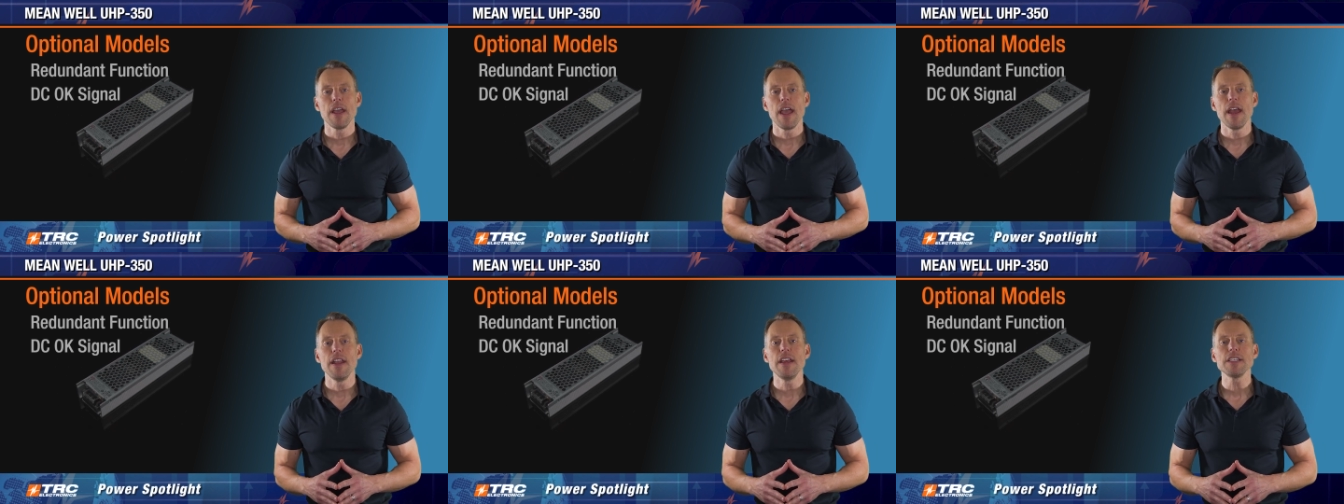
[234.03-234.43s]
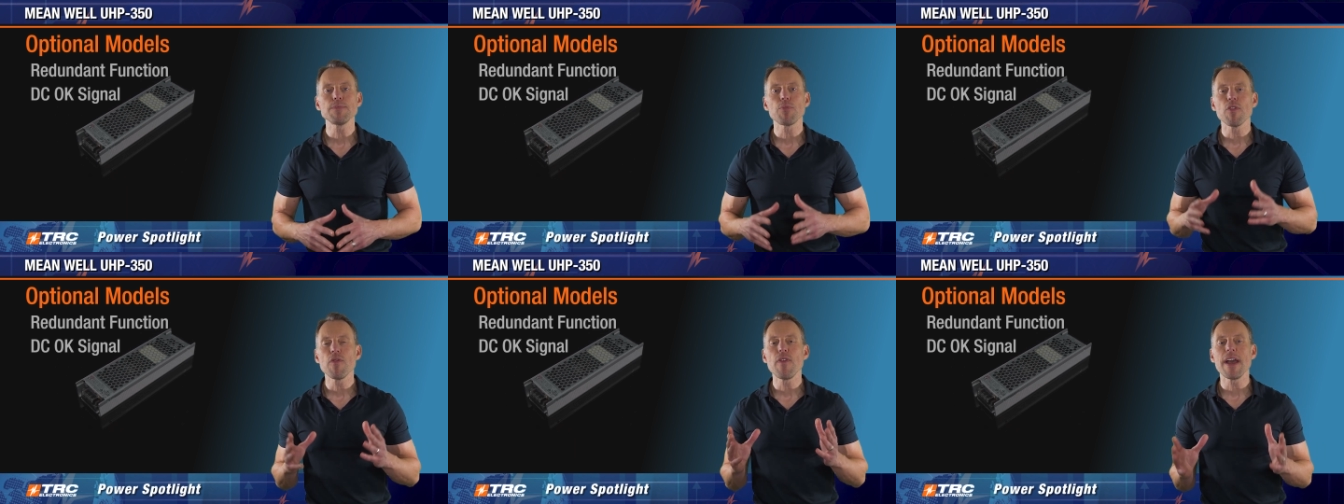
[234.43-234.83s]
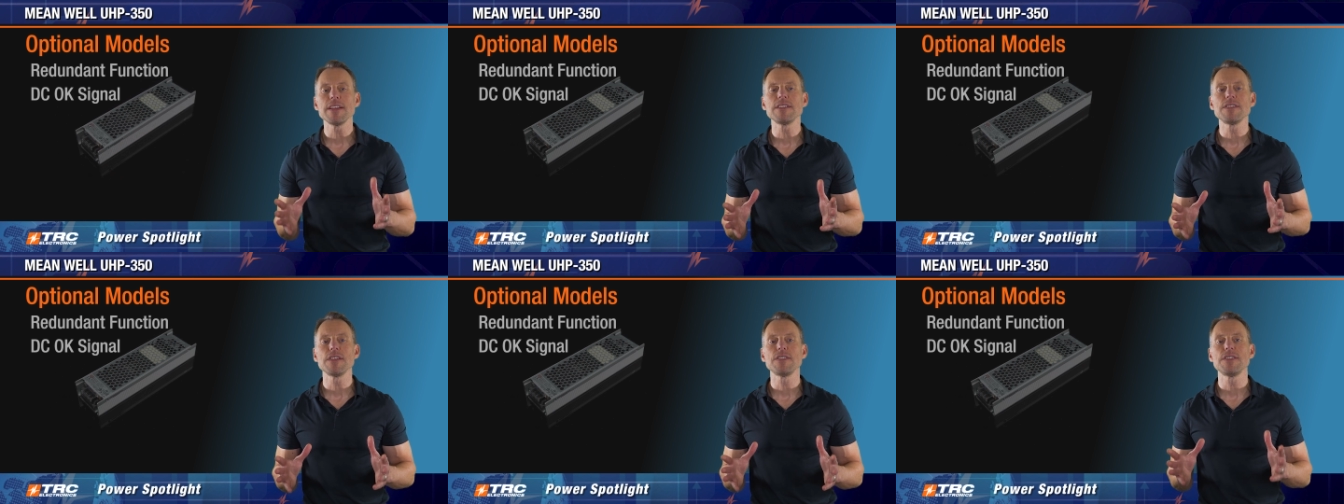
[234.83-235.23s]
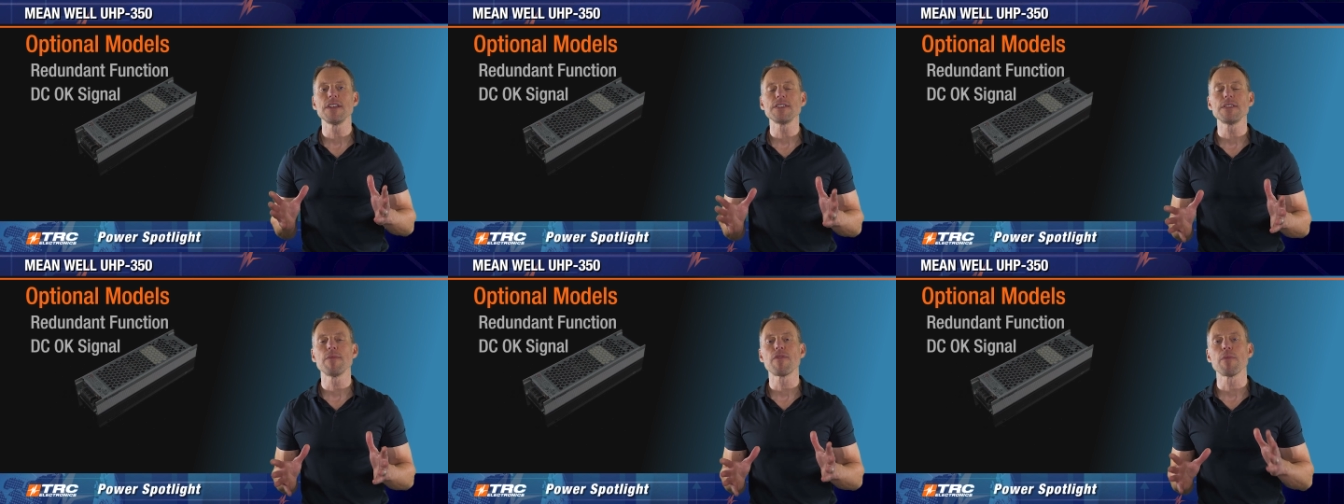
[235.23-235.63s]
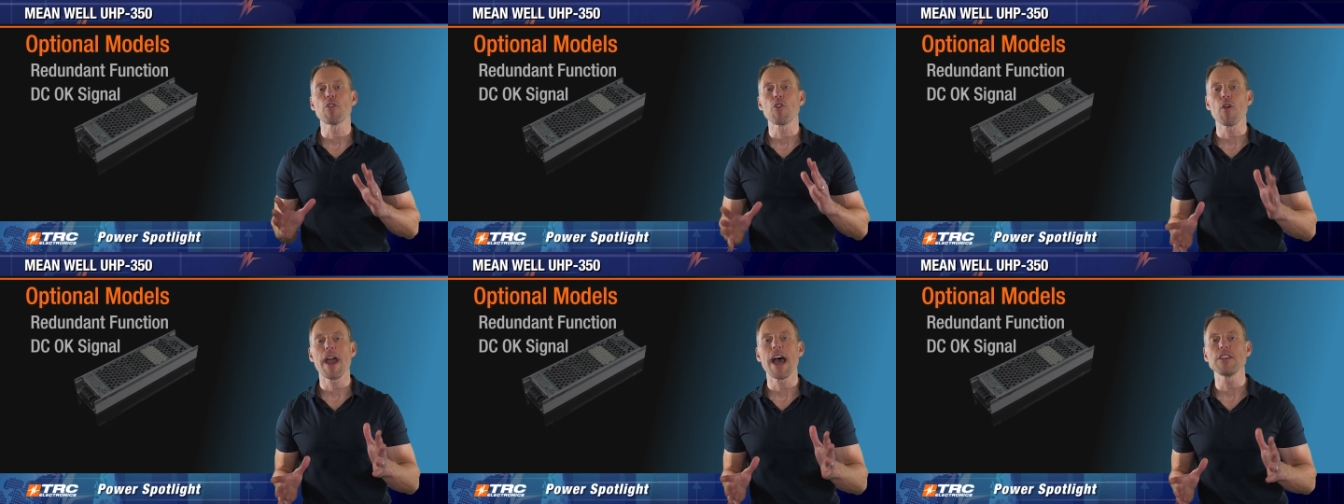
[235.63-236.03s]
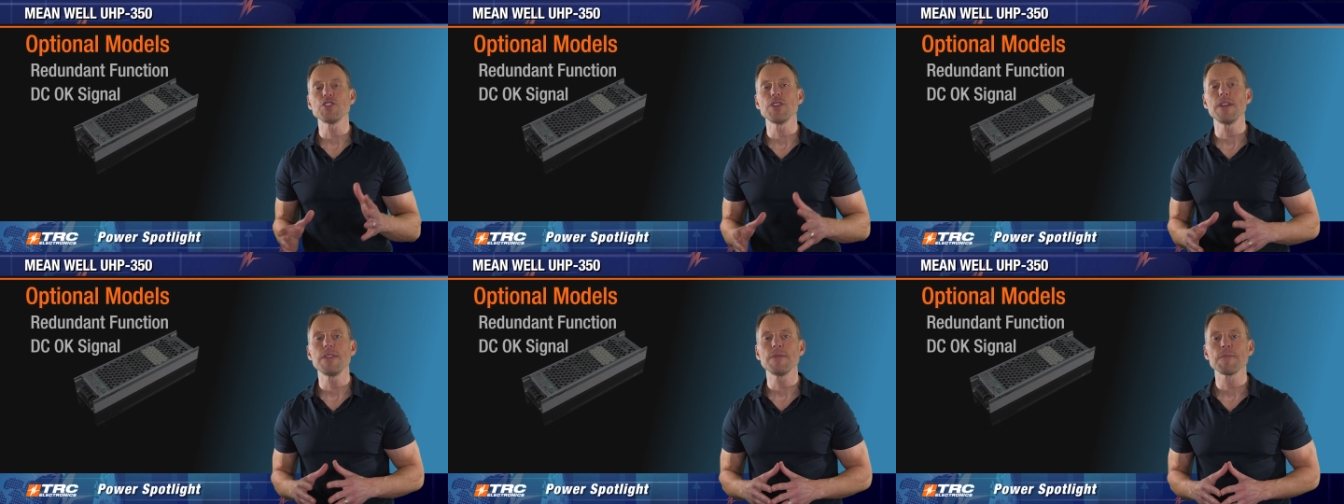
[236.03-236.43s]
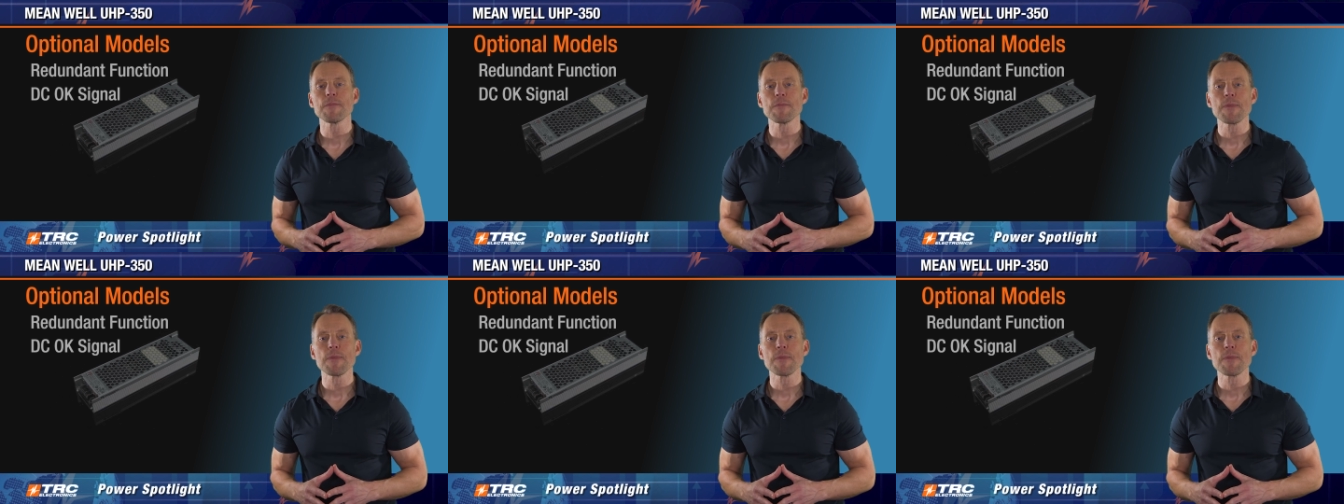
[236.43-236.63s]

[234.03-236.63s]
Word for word: And this prevents the system from crashing